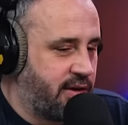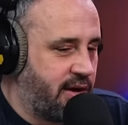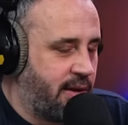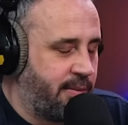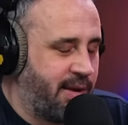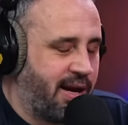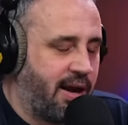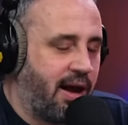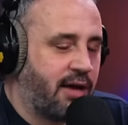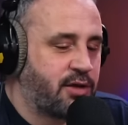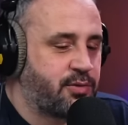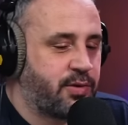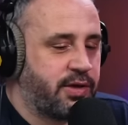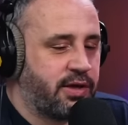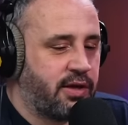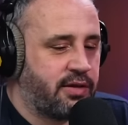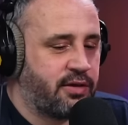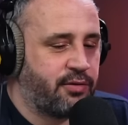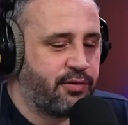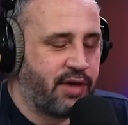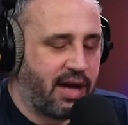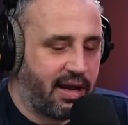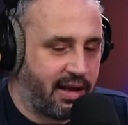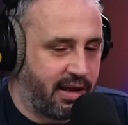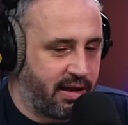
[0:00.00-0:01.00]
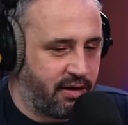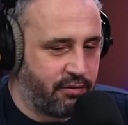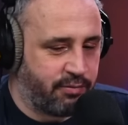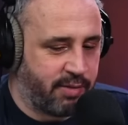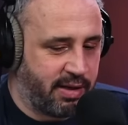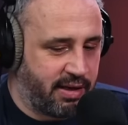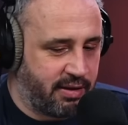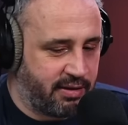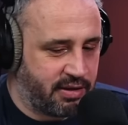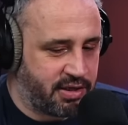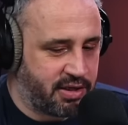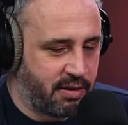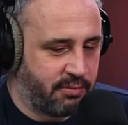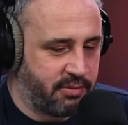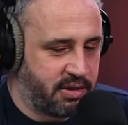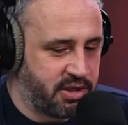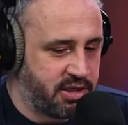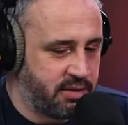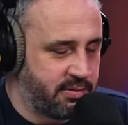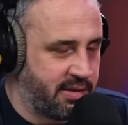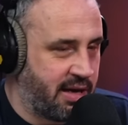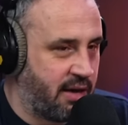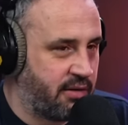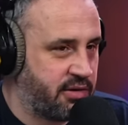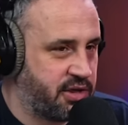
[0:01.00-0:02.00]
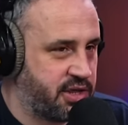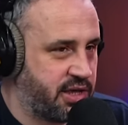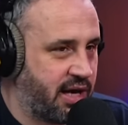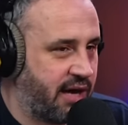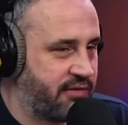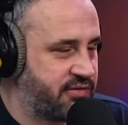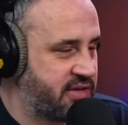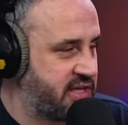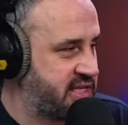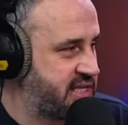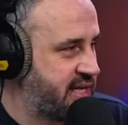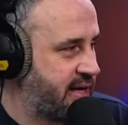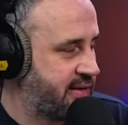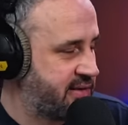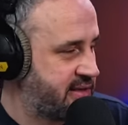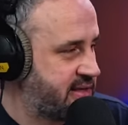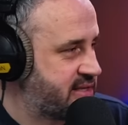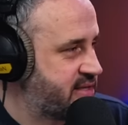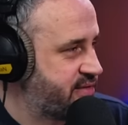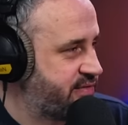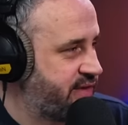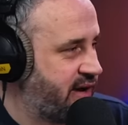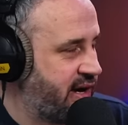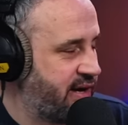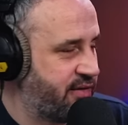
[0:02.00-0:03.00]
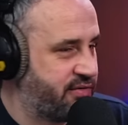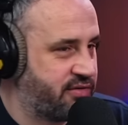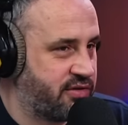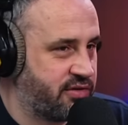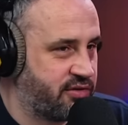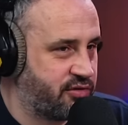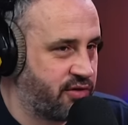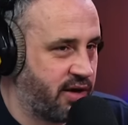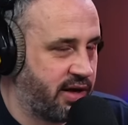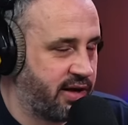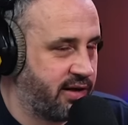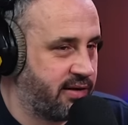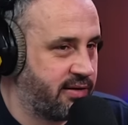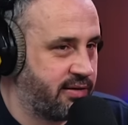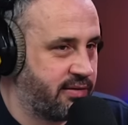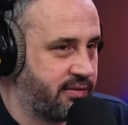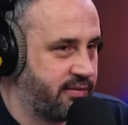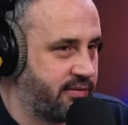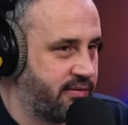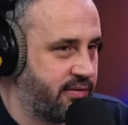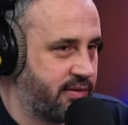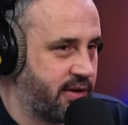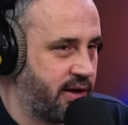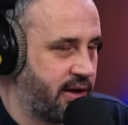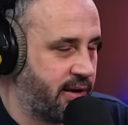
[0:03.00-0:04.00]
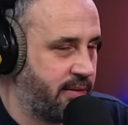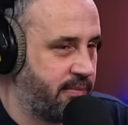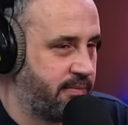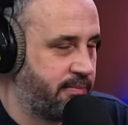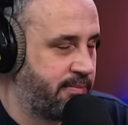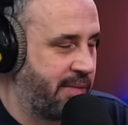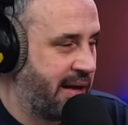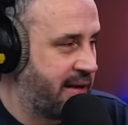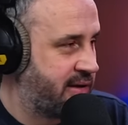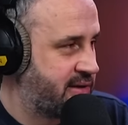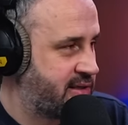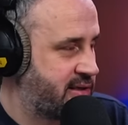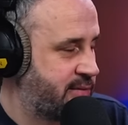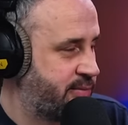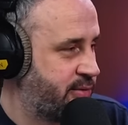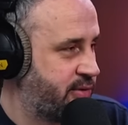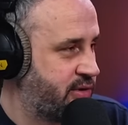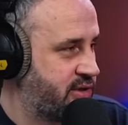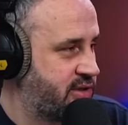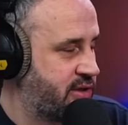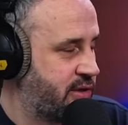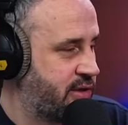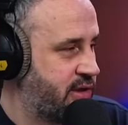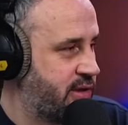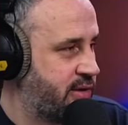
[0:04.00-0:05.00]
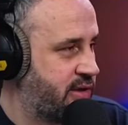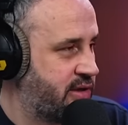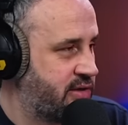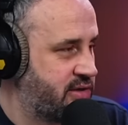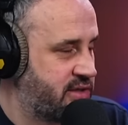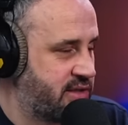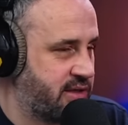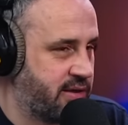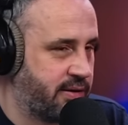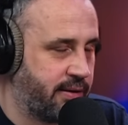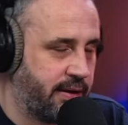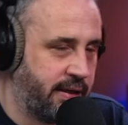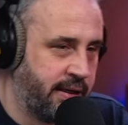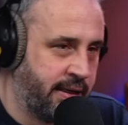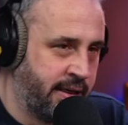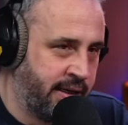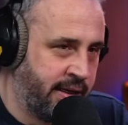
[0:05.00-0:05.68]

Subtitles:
I mean, as we know, the reality of being in the Championship now is you have to sell to survive to try and balance the books, don't you? Because the